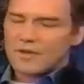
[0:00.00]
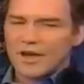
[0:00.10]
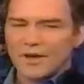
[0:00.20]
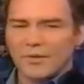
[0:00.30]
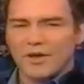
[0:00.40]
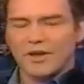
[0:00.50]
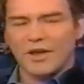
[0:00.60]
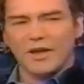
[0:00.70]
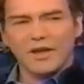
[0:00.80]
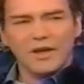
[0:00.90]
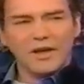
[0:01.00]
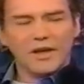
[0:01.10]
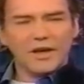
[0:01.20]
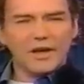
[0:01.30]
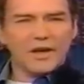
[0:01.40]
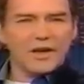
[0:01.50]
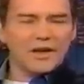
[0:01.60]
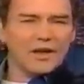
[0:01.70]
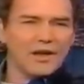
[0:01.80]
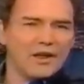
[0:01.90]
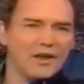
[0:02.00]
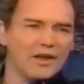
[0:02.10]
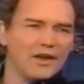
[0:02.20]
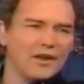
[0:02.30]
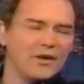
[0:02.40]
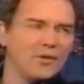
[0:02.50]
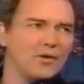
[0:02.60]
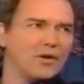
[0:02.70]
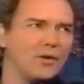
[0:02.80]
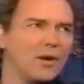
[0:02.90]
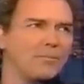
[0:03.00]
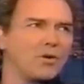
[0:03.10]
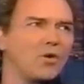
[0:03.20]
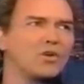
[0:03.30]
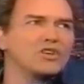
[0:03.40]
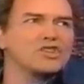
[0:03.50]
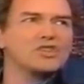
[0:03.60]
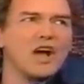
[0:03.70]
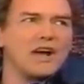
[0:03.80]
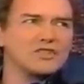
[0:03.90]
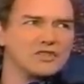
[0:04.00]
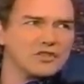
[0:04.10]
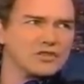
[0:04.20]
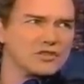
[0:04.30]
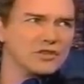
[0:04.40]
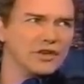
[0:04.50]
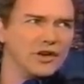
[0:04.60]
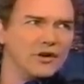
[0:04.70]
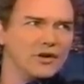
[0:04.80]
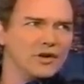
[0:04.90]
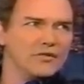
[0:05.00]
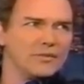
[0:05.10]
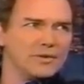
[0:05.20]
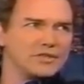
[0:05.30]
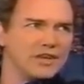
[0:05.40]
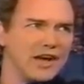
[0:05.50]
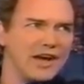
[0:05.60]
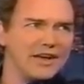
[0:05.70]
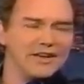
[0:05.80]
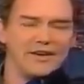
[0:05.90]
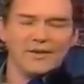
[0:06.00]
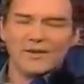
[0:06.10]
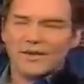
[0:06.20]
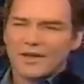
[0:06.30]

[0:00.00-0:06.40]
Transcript: I go in uh, and, I, and I order a, a Polish sausage, mm -hmm. you mm-hmm. know, from this guy, you know.